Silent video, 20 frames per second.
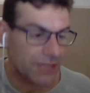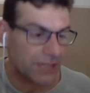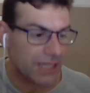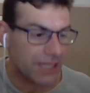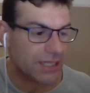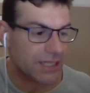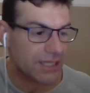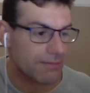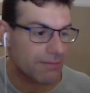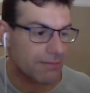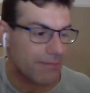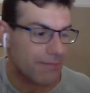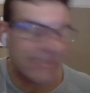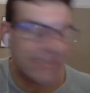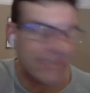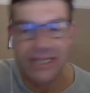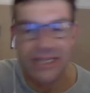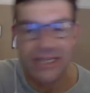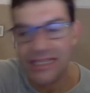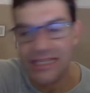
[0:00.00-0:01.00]
It's
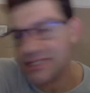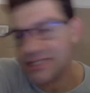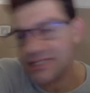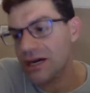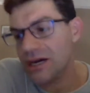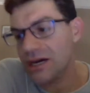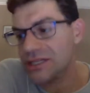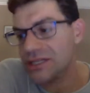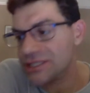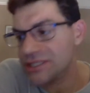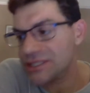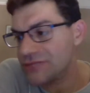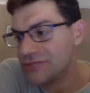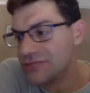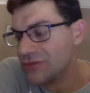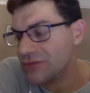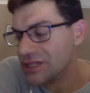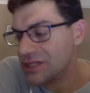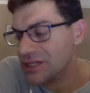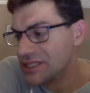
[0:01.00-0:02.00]
basically it's tasks,
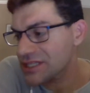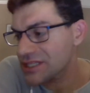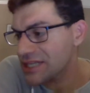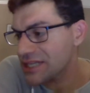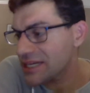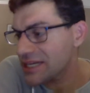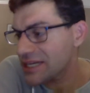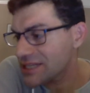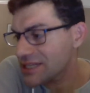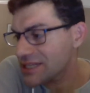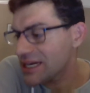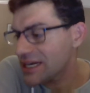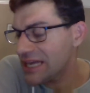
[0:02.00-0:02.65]
Russ, isn't it?